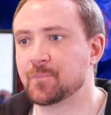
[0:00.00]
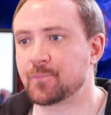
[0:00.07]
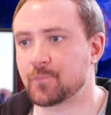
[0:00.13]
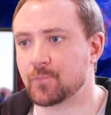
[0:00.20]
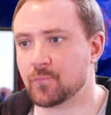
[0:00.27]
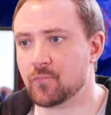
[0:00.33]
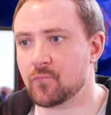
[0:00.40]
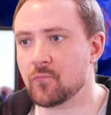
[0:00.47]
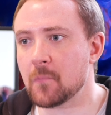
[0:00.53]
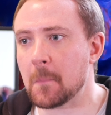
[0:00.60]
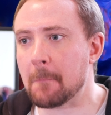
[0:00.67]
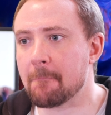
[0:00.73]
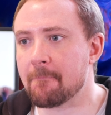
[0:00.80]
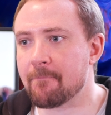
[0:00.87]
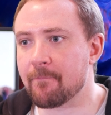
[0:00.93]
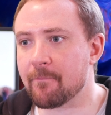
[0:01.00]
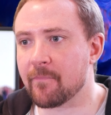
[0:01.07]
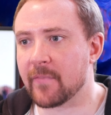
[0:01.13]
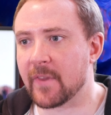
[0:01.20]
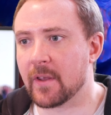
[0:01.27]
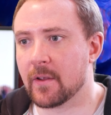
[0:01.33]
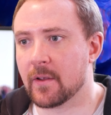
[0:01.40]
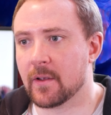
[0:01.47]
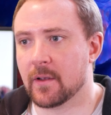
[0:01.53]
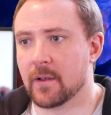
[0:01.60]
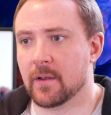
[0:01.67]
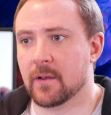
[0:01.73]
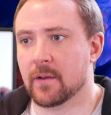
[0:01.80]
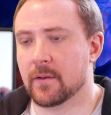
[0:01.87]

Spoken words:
Nobody speaks.